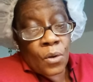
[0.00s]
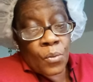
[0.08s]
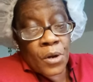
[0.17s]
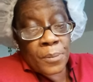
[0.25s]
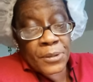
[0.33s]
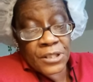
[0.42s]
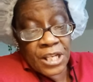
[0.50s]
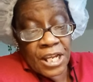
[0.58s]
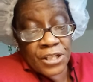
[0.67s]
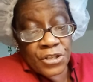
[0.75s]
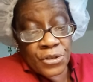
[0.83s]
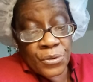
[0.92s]
will
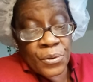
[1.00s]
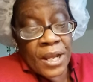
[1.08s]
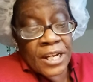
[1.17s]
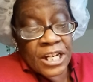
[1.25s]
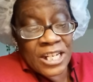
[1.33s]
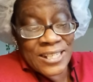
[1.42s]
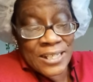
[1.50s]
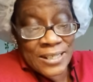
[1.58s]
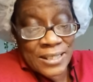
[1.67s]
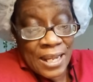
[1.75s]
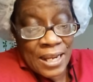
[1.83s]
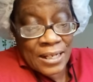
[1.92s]
protect you, and
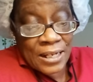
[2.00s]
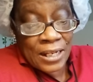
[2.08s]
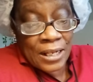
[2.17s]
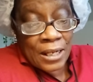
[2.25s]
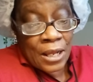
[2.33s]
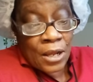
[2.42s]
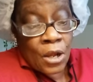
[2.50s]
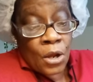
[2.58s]
understanding